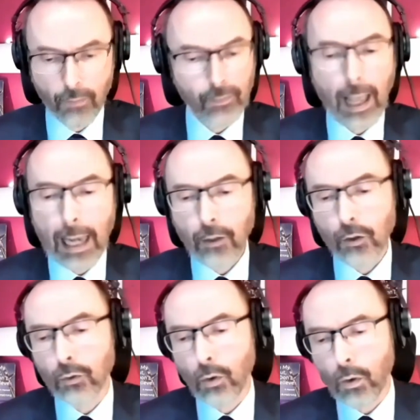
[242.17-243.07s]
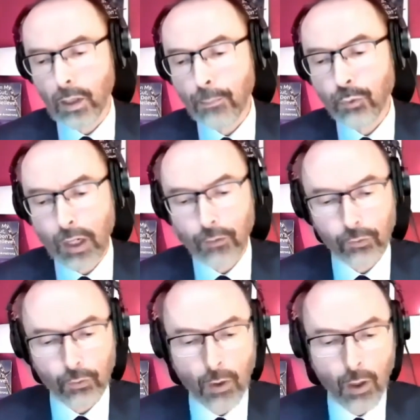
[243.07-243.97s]
"Thank you, Lord, I praise
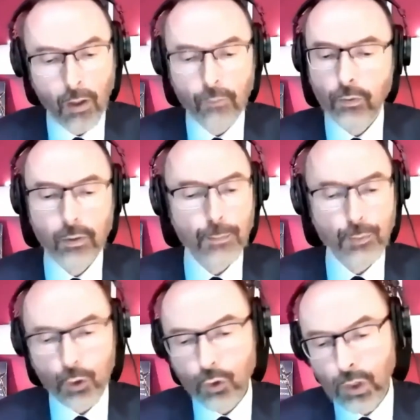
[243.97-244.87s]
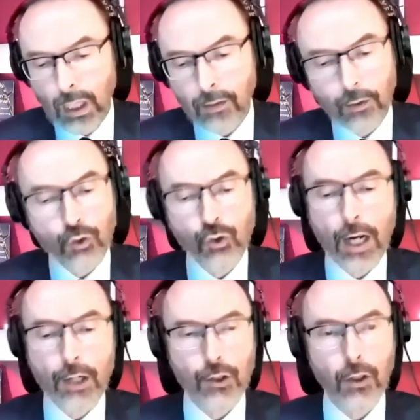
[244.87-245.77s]
you for the beauty and the
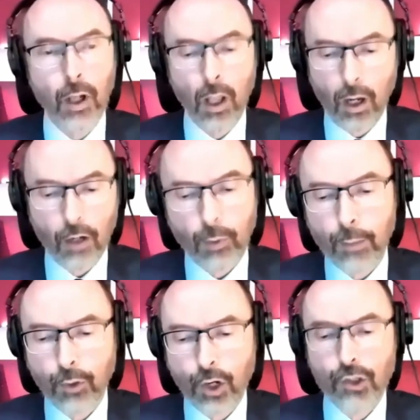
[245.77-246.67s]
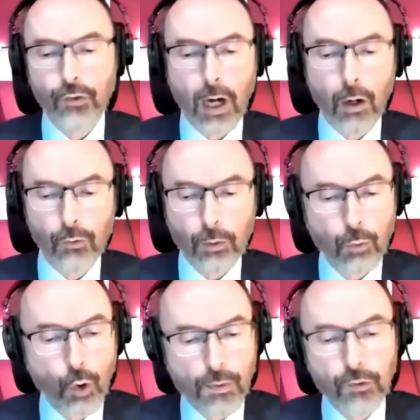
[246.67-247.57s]
treasure of my precious hours and
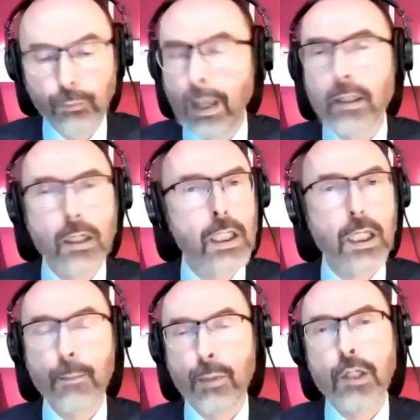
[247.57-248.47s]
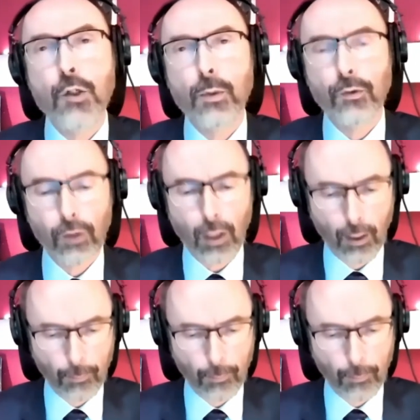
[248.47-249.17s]
moments spent in deep intimacy."